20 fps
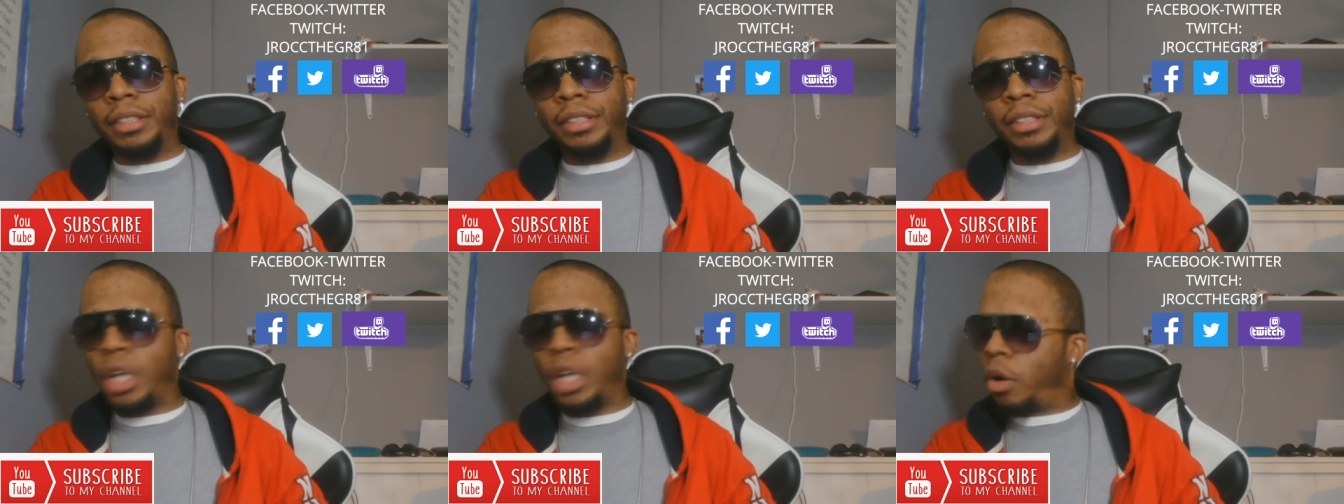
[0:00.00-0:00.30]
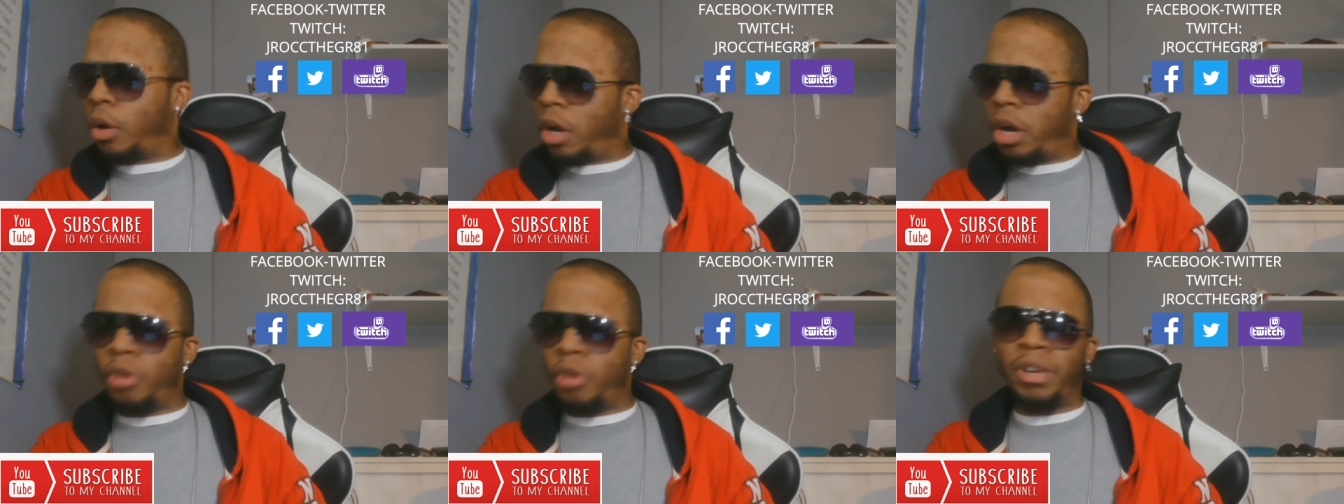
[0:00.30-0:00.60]

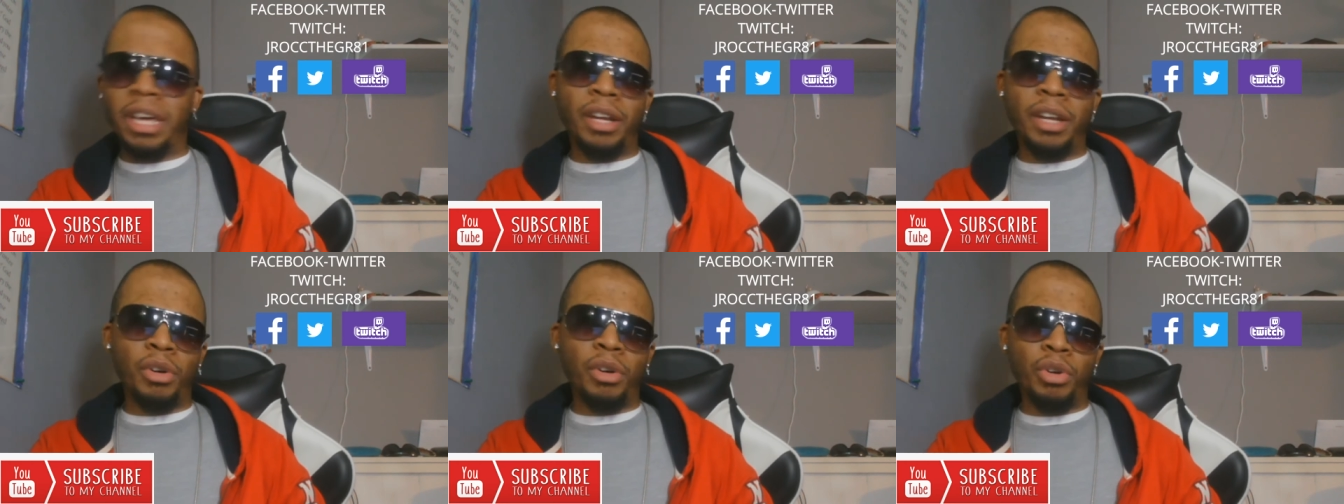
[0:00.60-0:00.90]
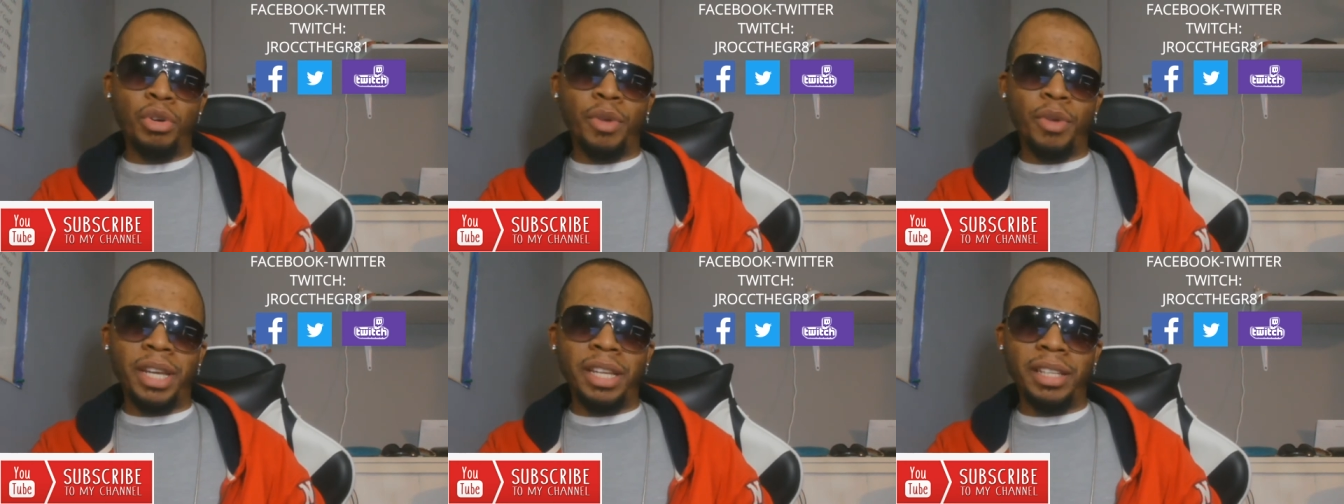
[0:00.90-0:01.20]
Yoda on that
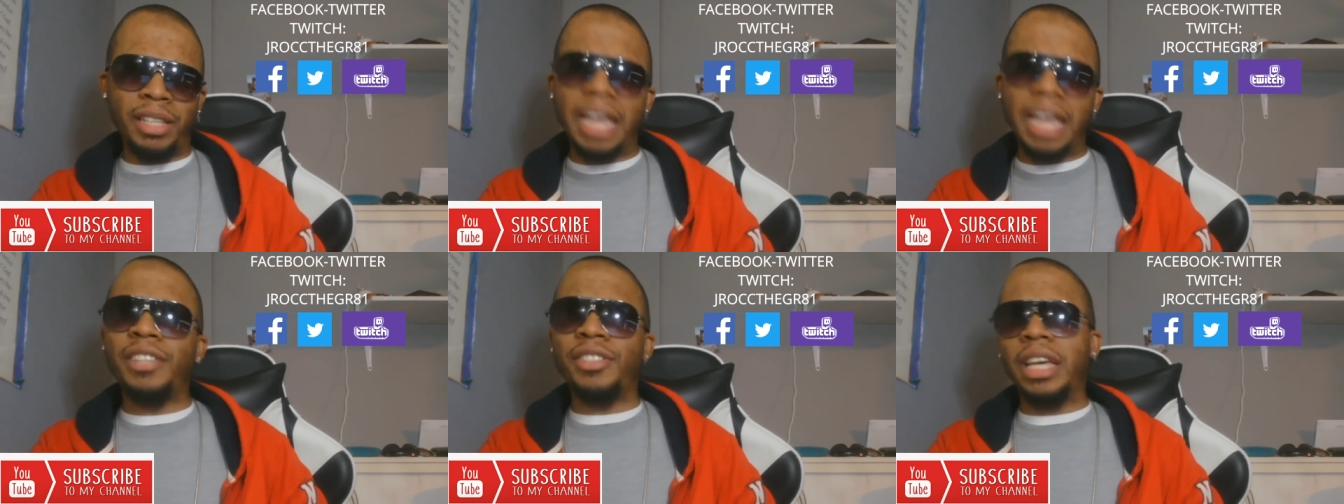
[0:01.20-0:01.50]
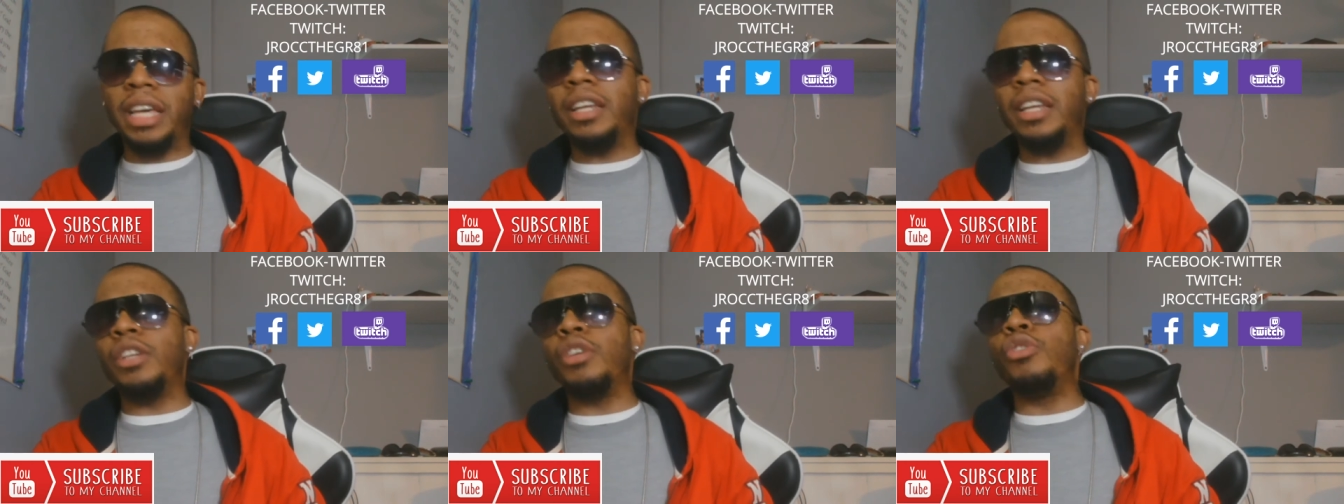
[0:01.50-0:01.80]
ooh wee. They
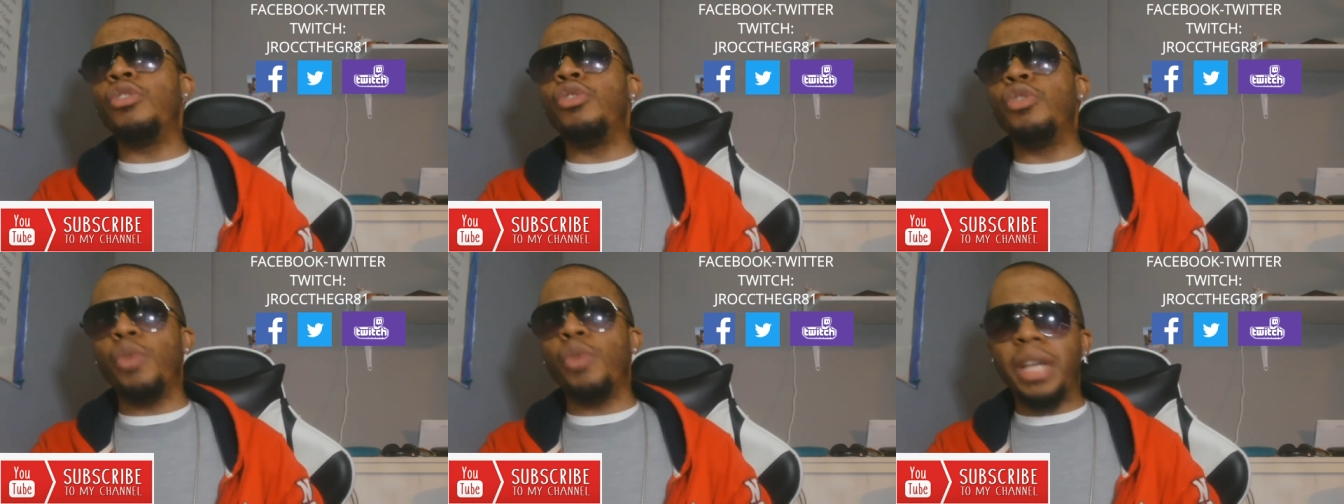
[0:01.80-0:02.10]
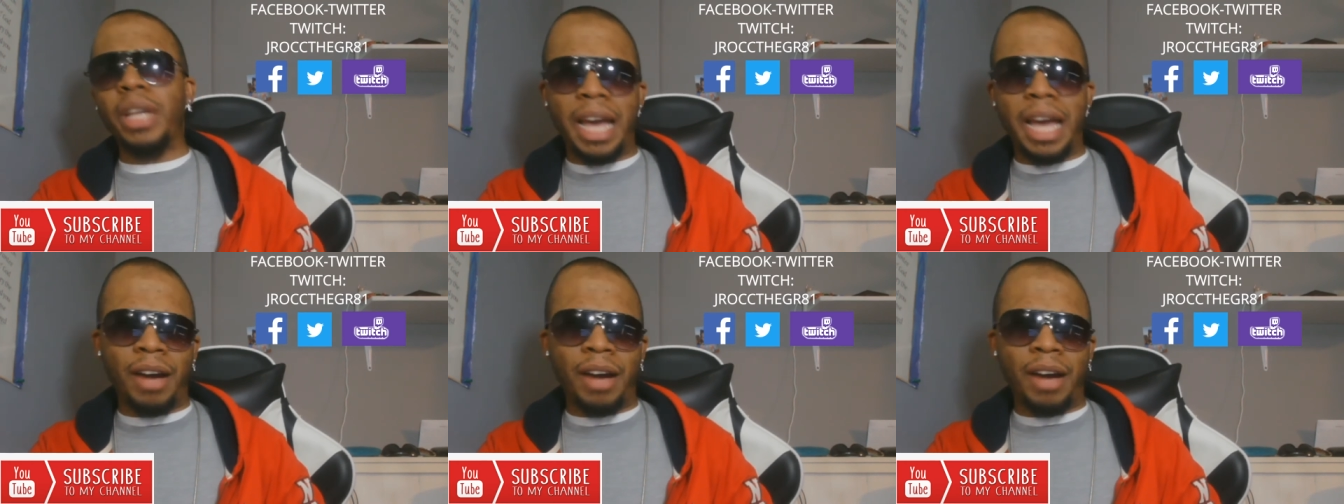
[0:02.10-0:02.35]
selling ooh wee